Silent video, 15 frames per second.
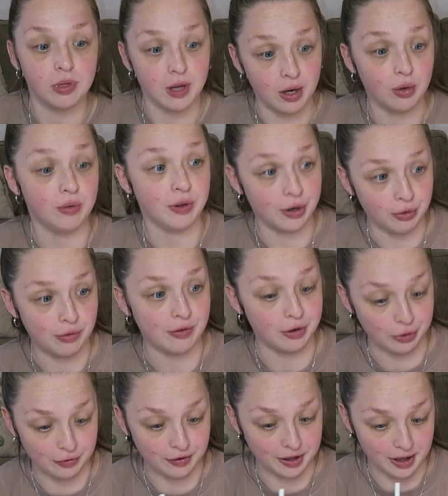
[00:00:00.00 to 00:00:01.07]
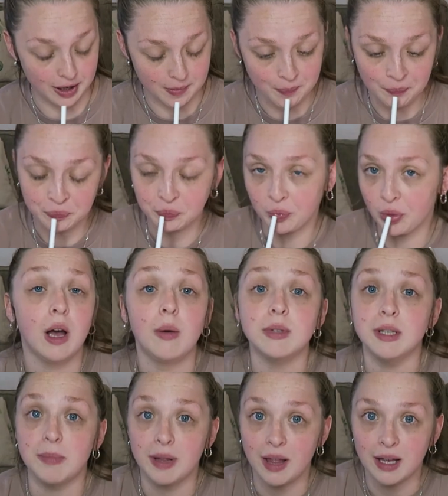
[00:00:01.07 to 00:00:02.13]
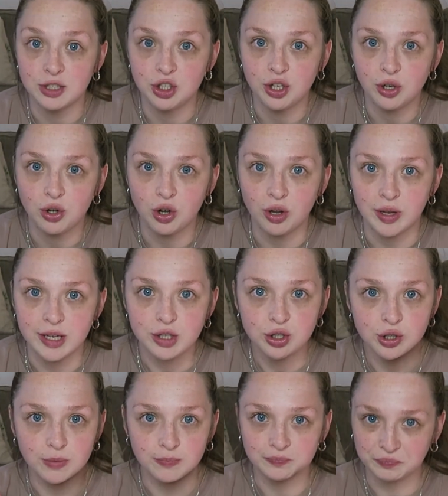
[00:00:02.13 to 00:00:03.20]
and over and over and over again. I was in my last year of college,